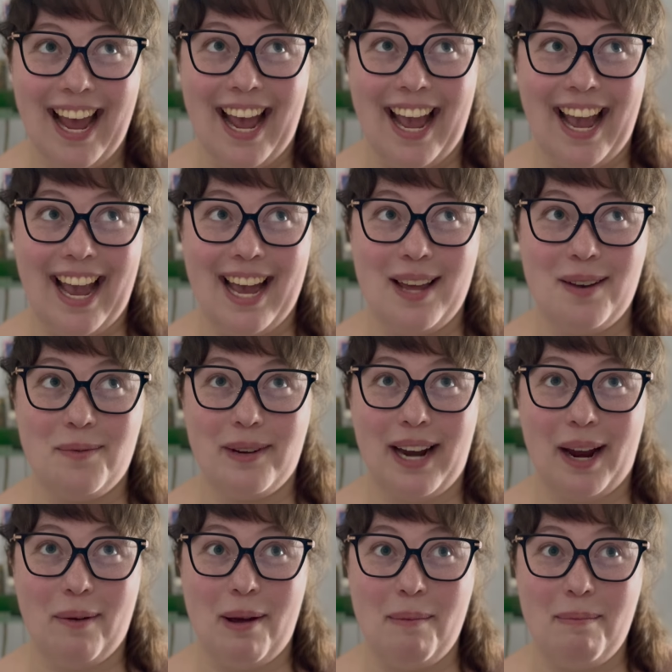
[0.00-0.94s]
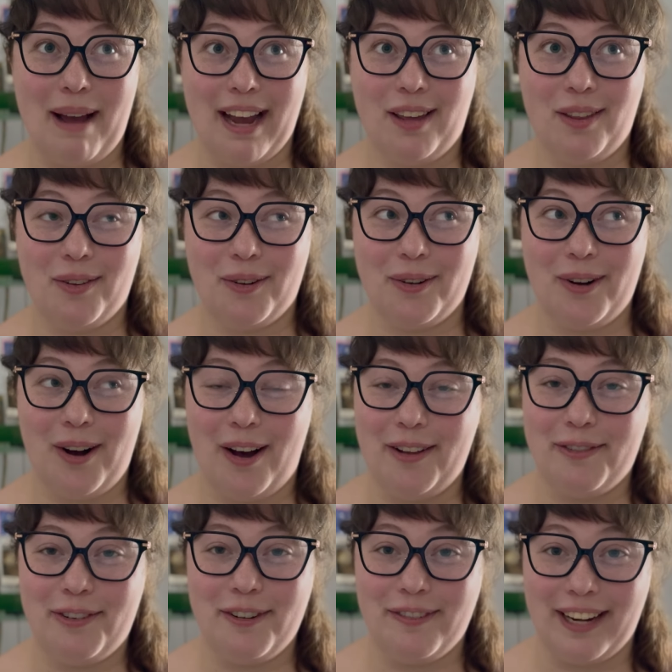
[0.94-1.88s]
And when I went back through all
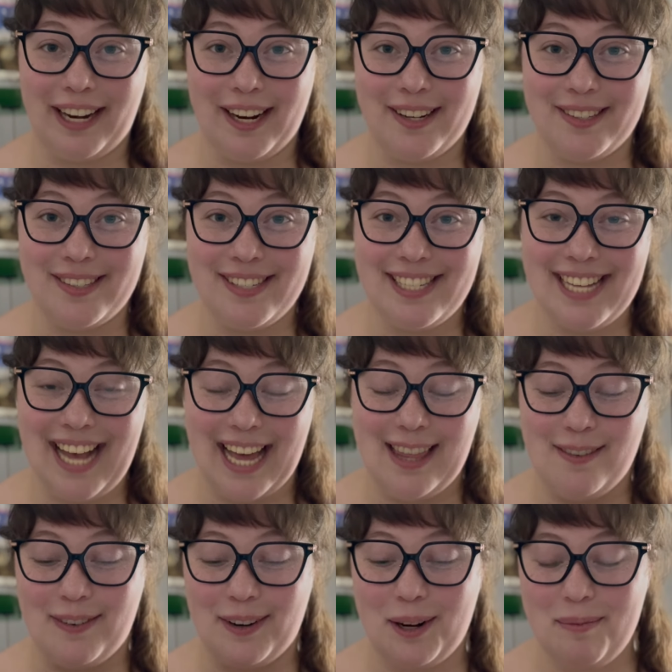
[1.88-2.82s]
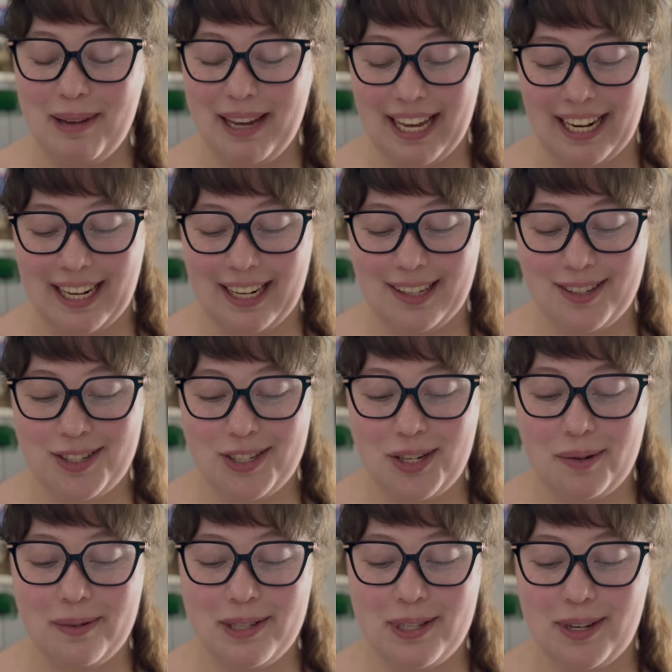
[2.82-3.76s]
of her videos, at the very beginning,
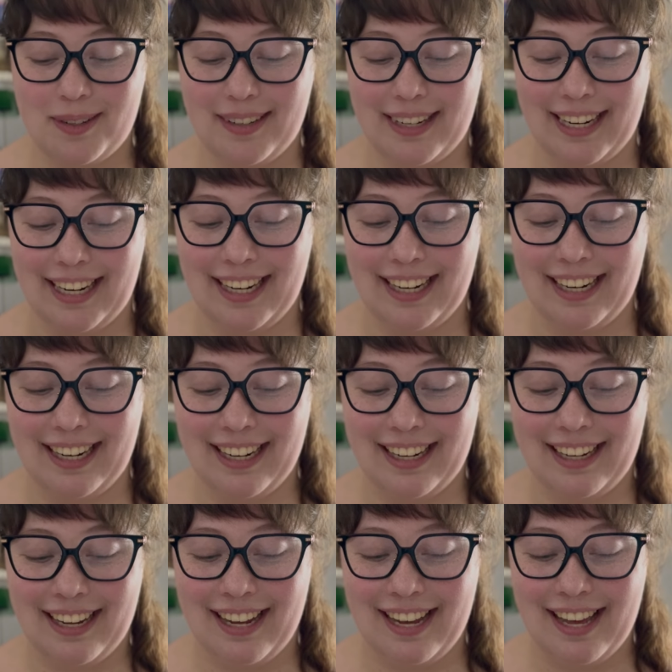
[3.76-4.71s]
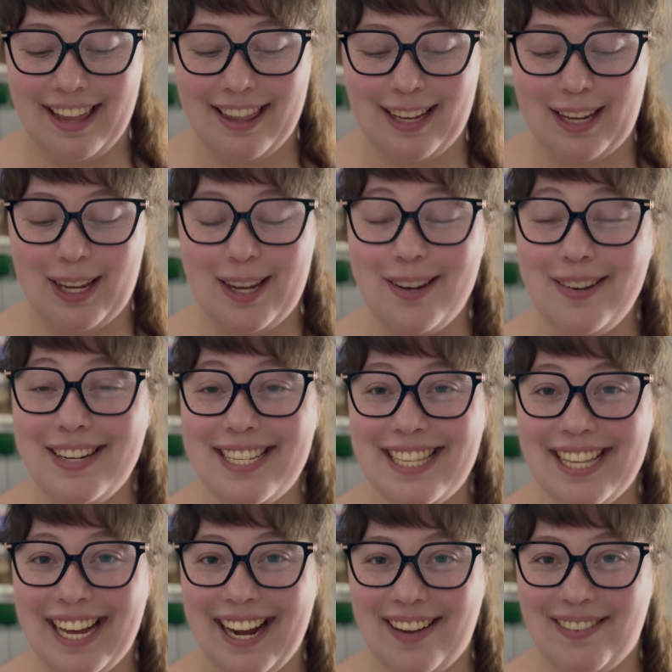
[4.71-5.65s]
she was doing the cutest
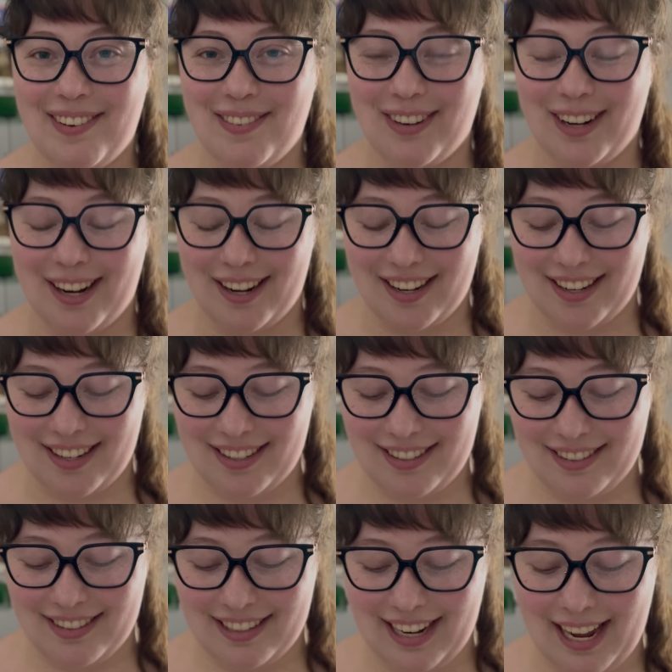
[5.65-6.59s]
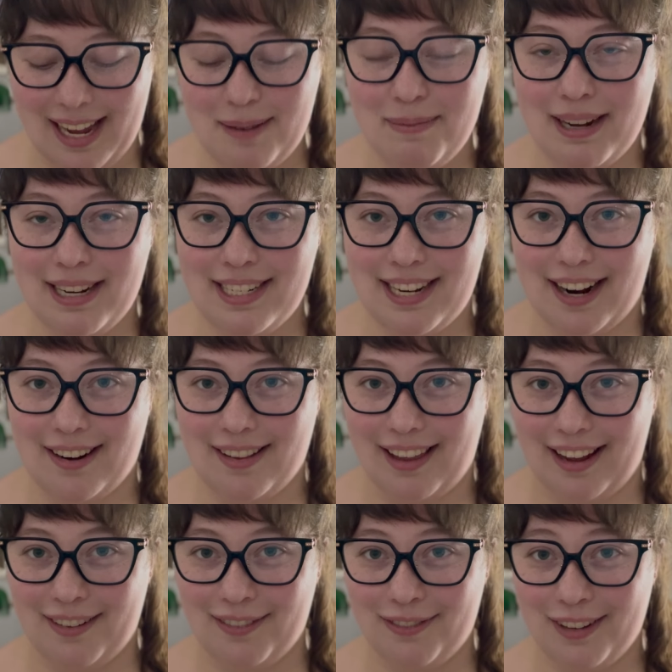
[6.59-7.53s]
thing I've ever heard in my entire
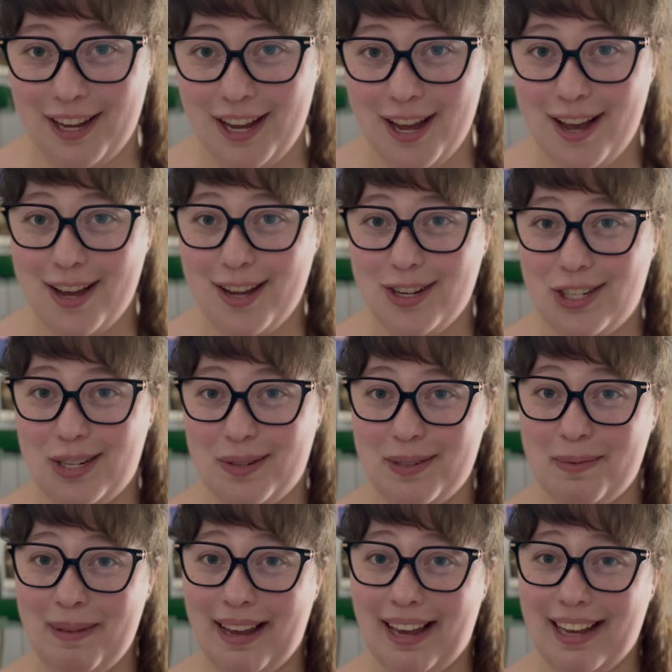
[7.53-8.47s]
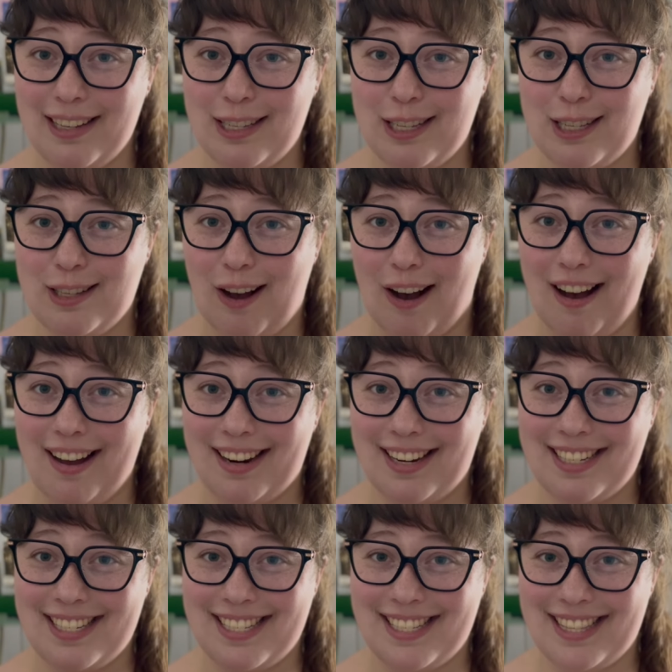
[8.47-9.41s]
life. She was making
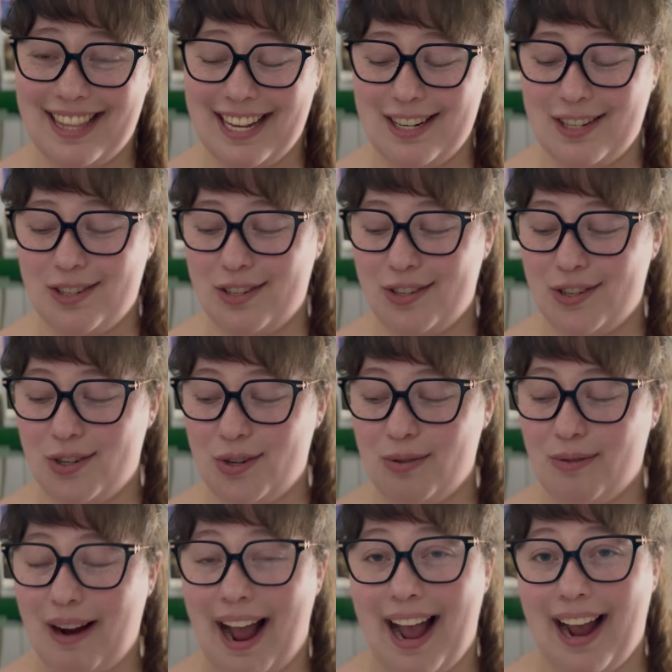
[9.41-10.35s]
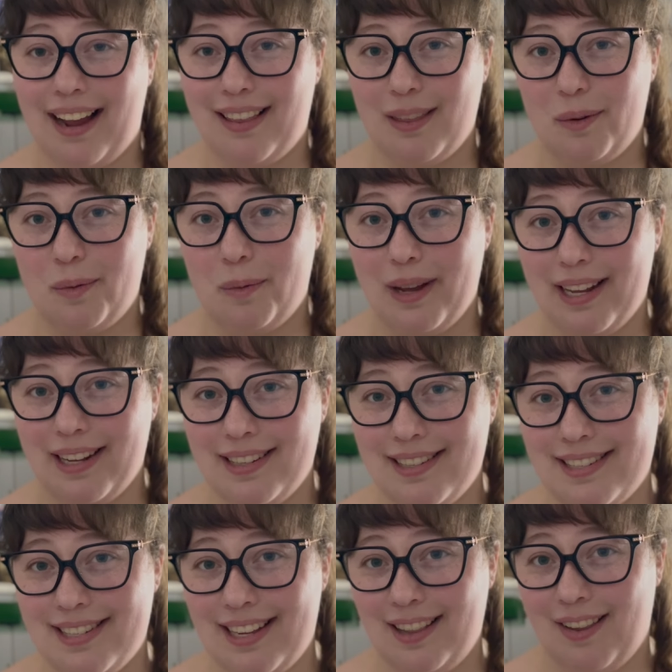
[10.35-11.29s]
socks that track the
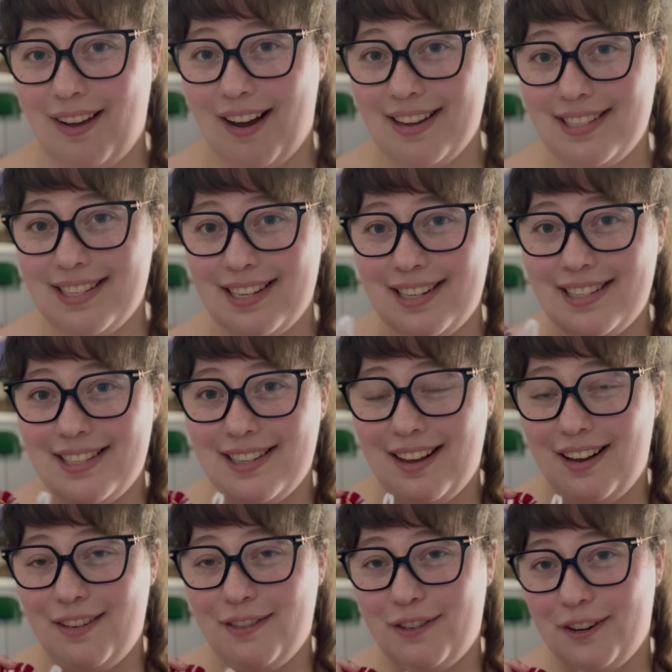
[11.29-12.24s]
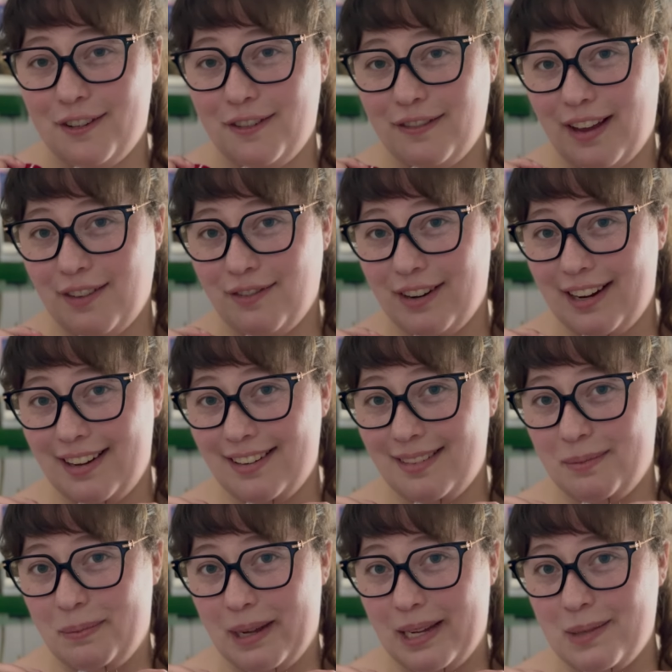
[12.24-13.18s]
wins and losses of her
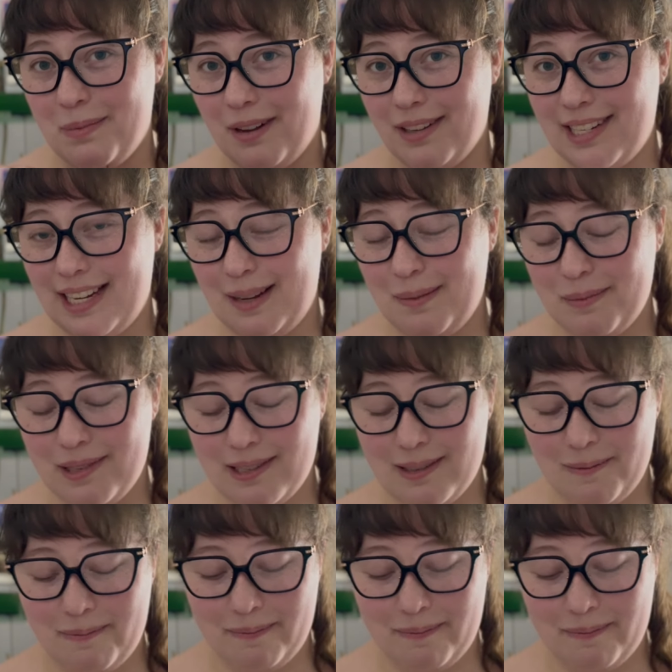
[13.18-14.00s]
favorite baseball teams.